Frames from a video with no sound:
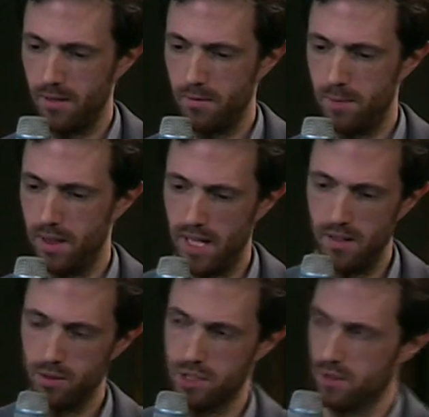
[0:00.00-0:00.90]
But
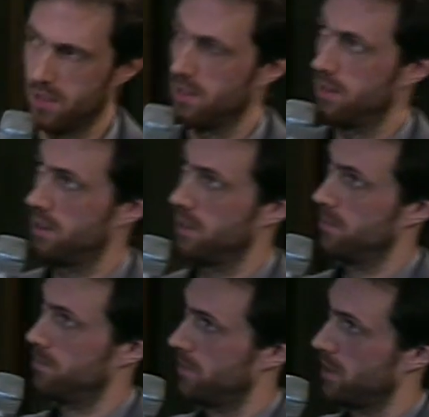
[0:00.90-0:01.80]
then also
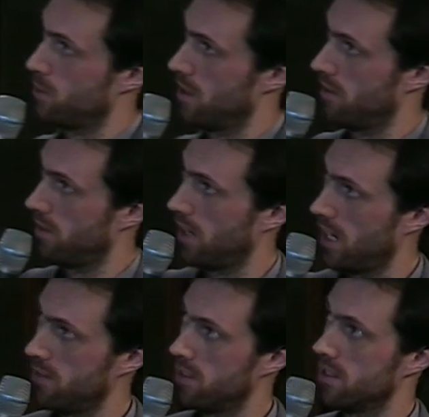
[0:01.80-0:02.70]
the one on the far
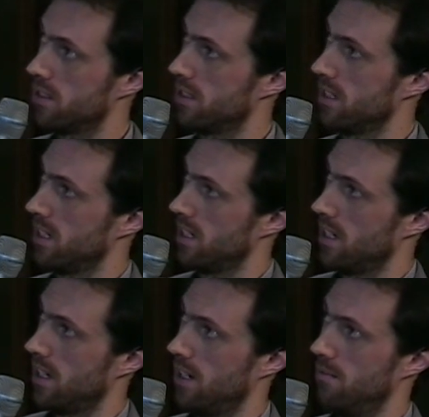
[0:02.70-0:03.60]
left is
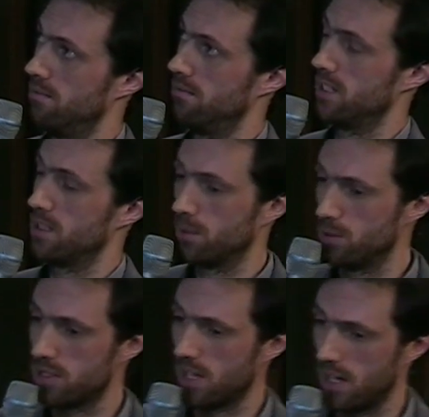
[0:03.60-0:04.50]
it's a
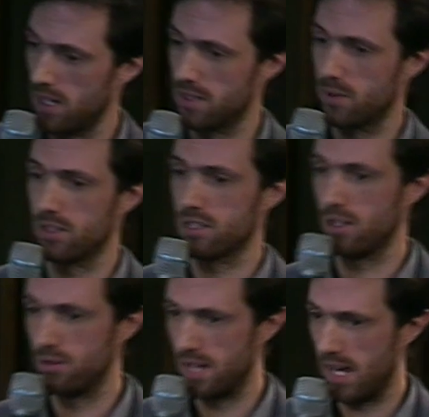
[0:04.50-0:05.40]
blue sky. It's quite a
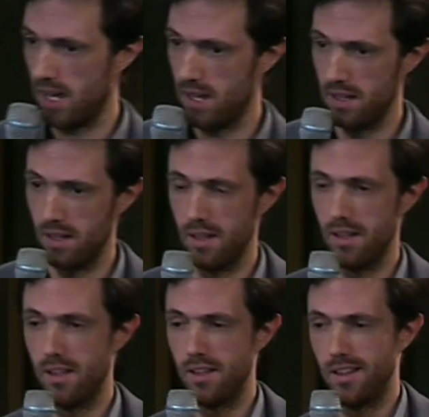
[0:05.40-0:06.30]
slow day.
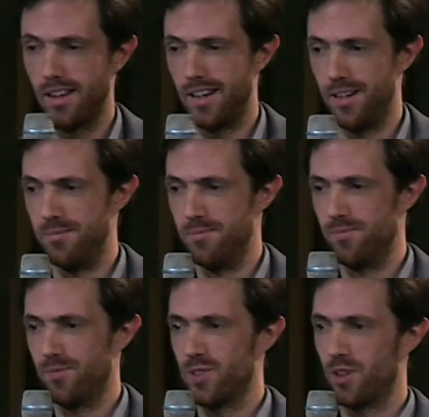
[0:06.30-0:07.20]

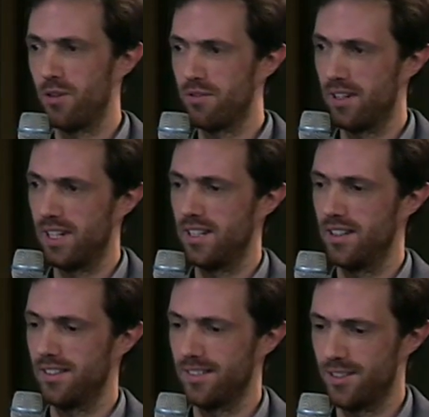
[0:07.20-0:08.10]
So
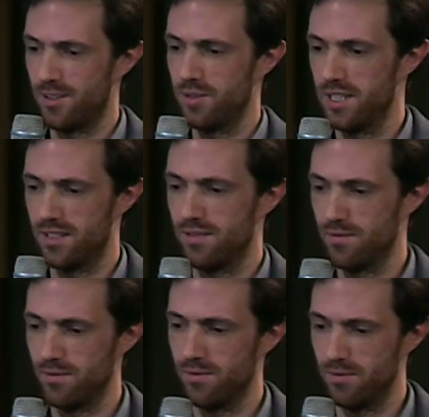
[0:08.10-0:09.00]
hopefully through this
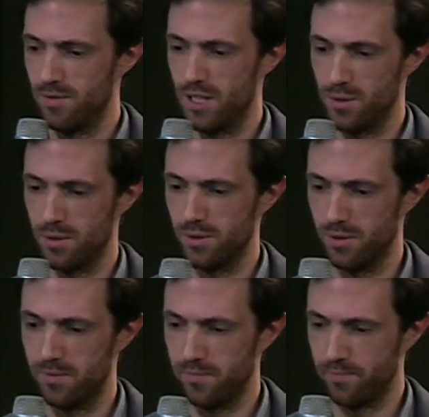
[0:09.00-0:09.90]

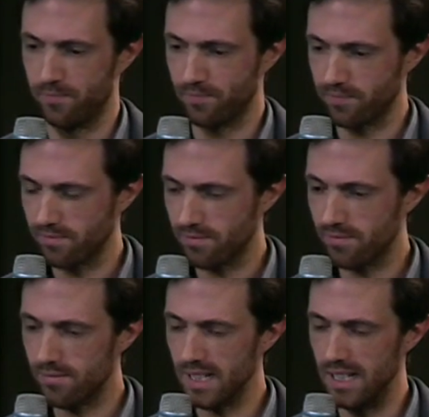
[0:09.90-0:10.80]
visual,
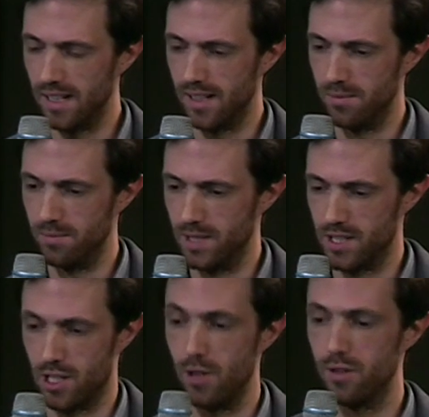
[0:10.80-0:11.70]
the
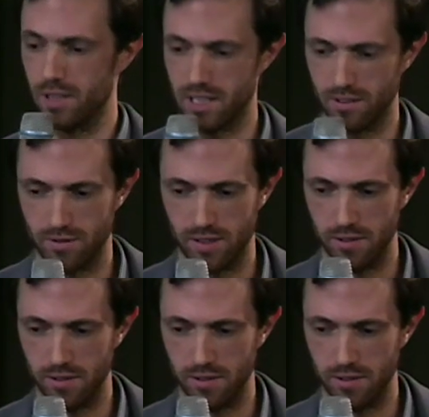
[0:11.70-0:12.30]
slowness of